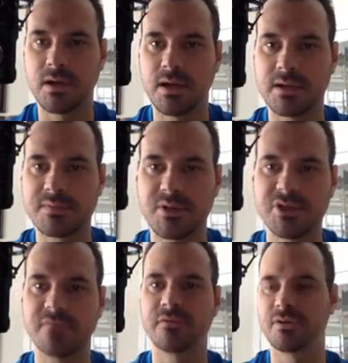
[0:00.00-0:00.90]

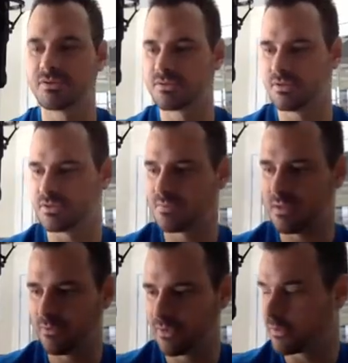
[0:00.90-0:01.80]
especially for those
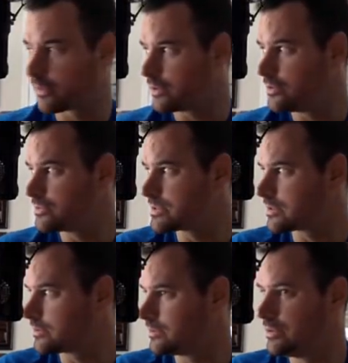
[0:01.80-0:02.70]
people that were using,